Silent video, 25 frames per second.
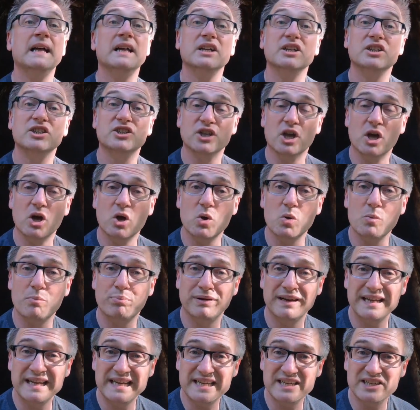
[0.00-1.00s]
so
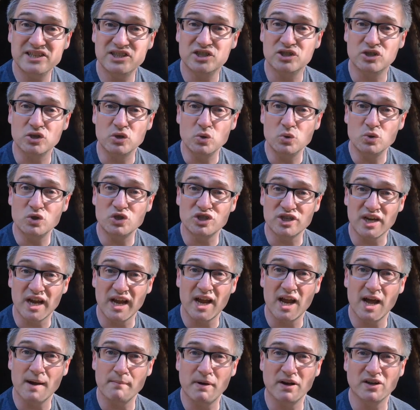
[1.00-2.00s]
please do
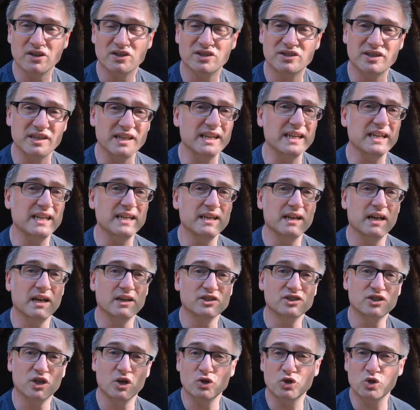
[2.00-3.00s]
share amongst the
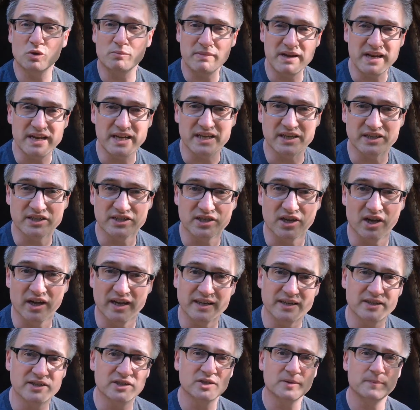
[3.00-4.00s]
social media
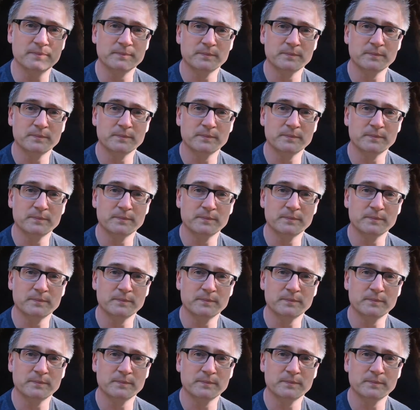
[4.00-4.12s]
sites.